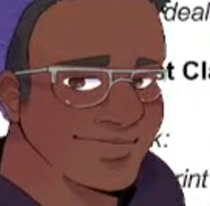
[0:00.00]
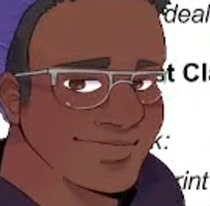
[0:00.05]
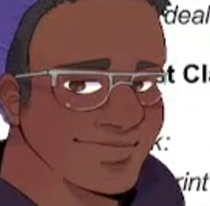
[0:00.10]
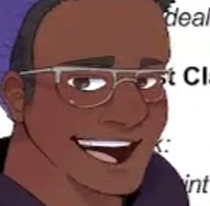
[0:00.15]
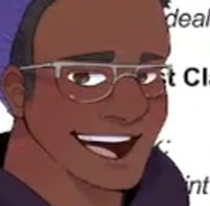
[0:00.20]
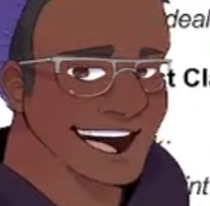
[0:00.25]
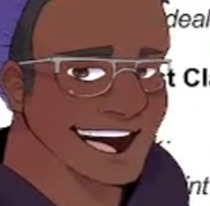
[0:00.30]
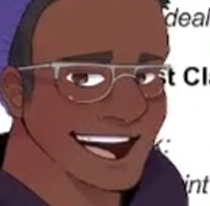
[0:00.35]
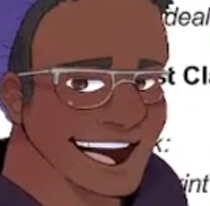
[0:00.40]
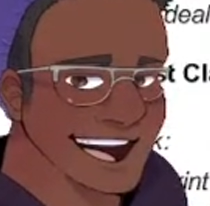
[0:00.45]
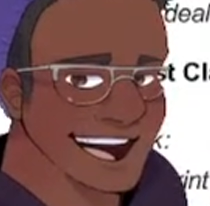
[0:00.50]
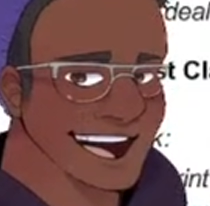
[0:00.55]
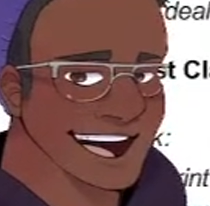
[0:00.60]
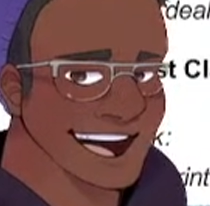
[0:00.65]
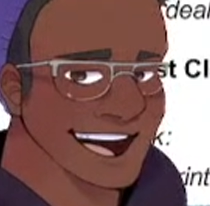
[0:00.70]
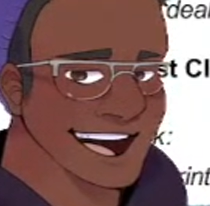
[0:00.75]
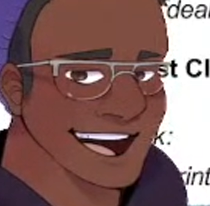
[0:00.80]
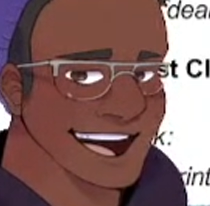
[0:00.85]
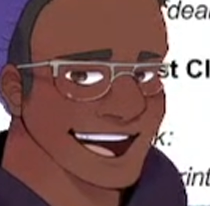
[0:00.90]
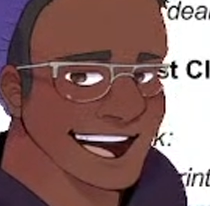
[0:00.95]
are
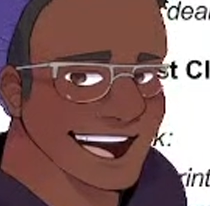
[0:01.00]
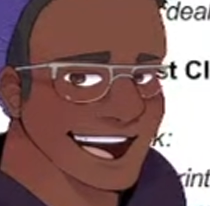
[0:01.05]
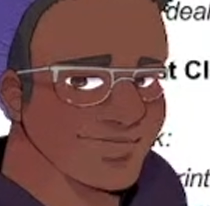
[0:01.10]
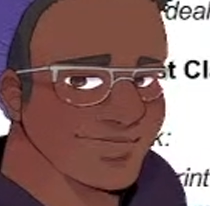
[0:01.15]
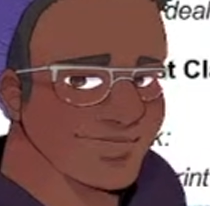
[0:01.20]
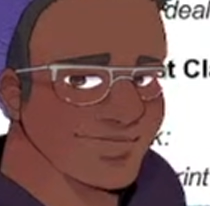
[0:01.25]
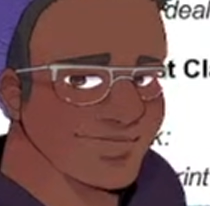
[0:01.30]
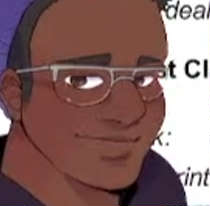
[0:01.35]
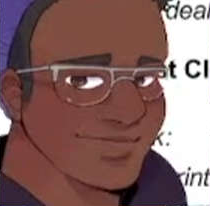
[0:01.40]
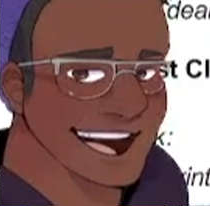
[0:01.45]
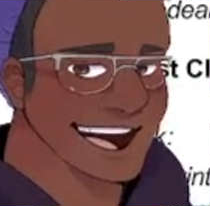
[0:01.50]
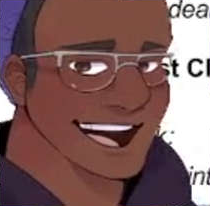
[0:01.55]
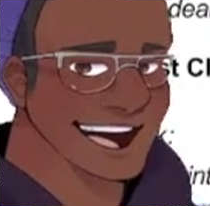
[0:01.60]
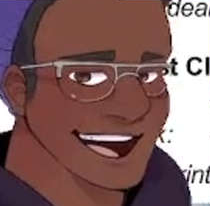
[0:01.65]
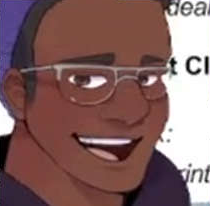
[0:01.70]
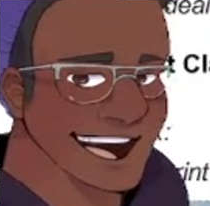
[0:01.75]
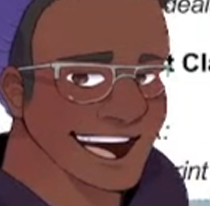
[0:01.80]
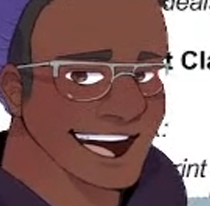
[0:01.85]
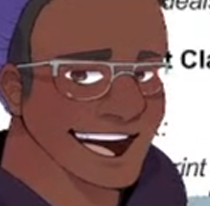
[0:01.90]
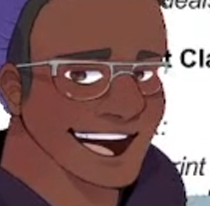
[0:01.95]
not
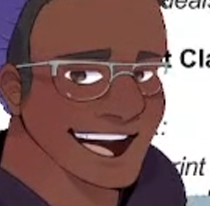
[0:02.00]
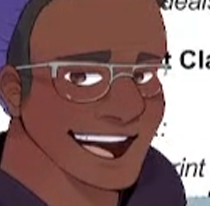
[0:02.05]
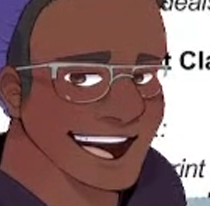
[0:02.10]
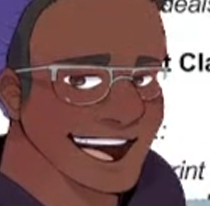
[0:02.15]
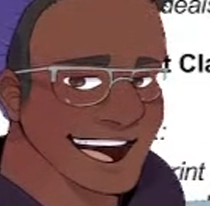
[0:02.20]
crazy